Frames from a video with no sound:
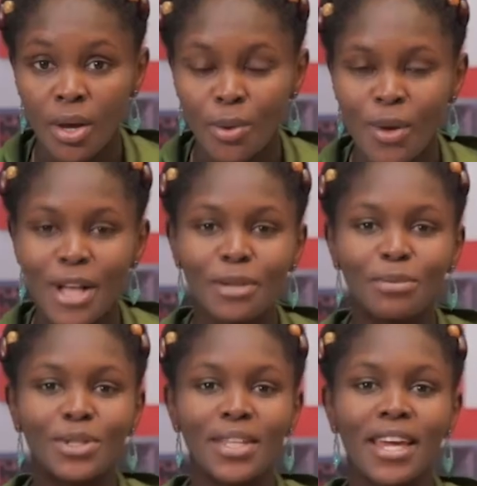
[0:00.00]
Welcome
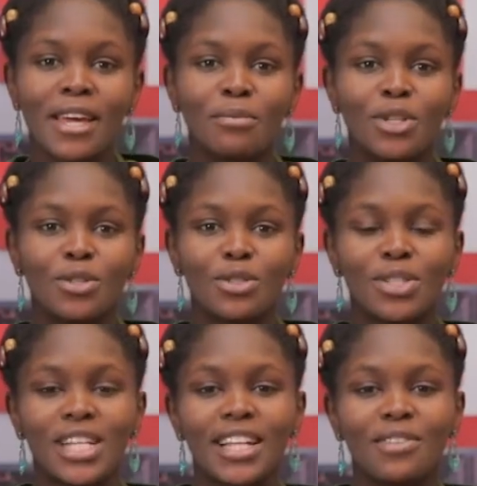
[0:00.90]
to the AM News on
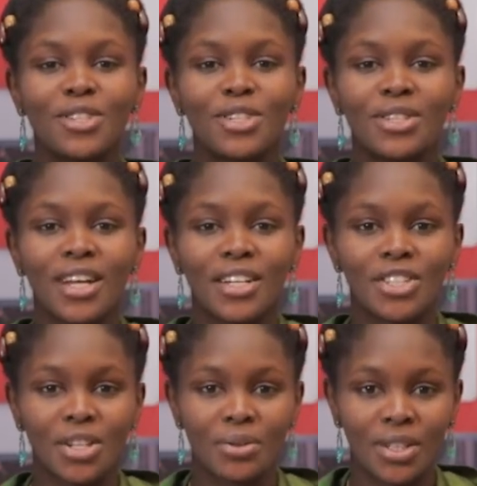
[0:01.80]
Television
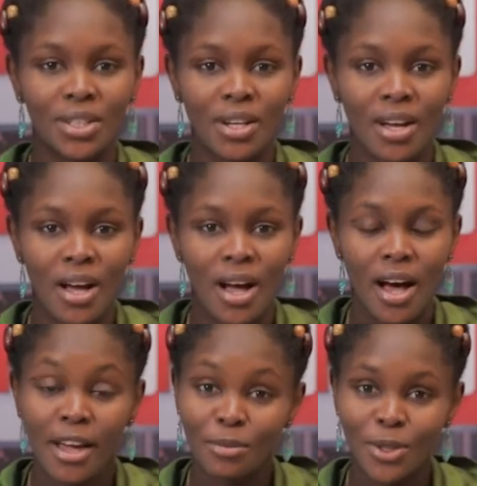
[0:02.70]
Nigerian.
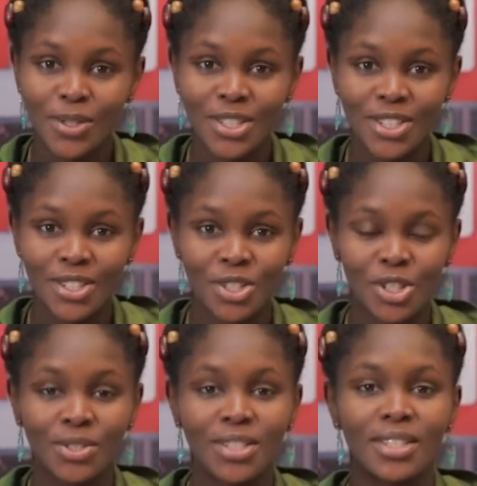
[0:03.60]
I am Eunice
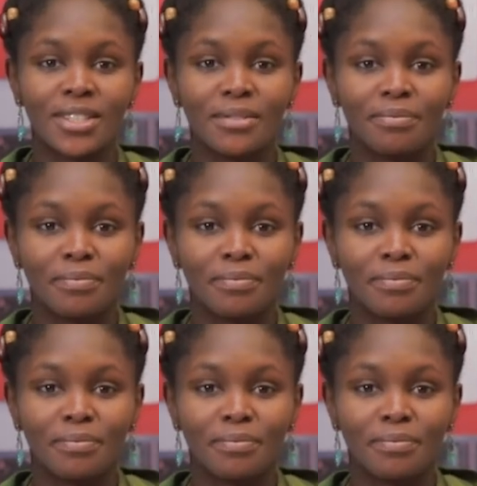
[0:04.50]
Johnson.